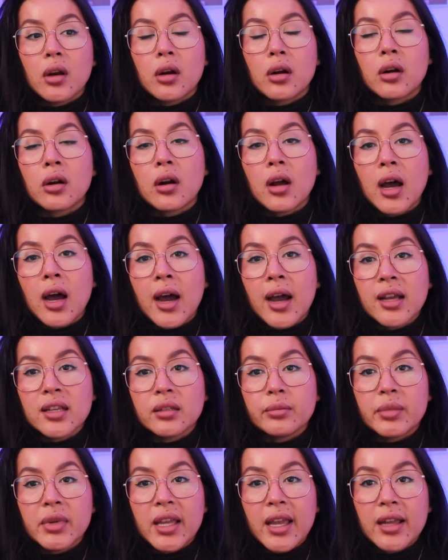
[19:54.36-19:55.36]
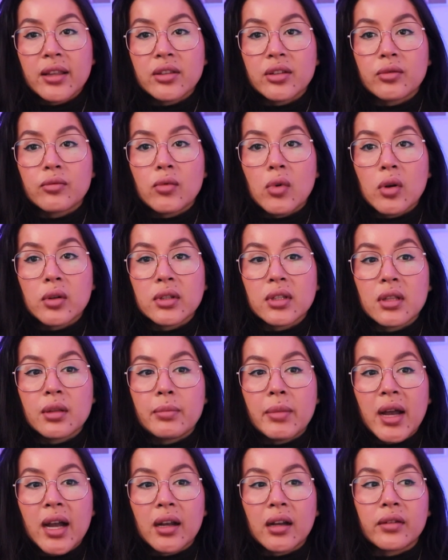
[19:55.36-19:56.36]
Her eyes began to roll to
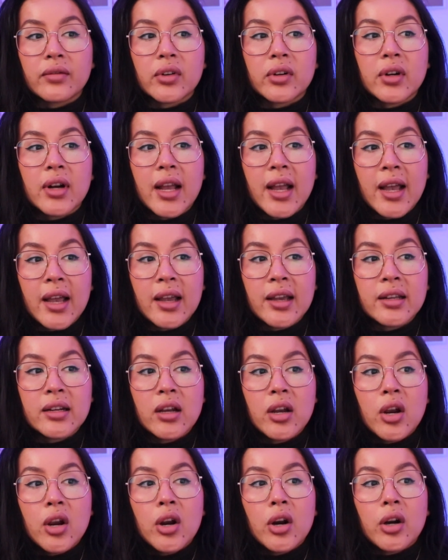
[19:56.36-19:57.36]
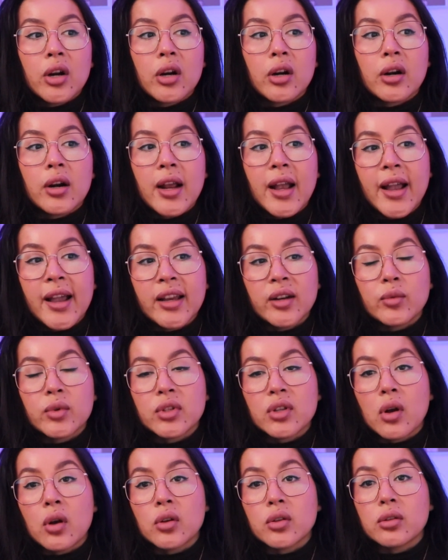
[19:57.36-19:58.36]
the back of her head. Her head
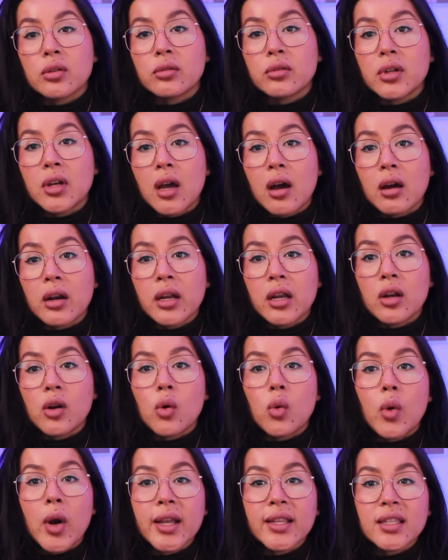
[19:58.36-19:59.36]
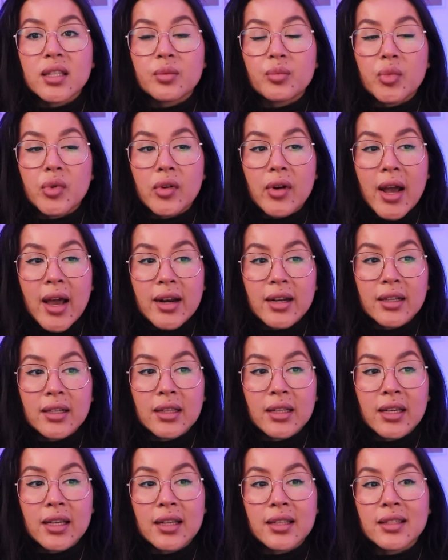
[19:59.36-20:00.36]
was also nodding quite
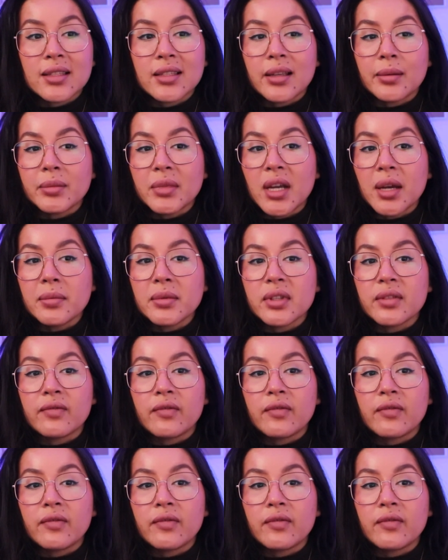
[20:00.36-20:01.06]
sporadically and sometimes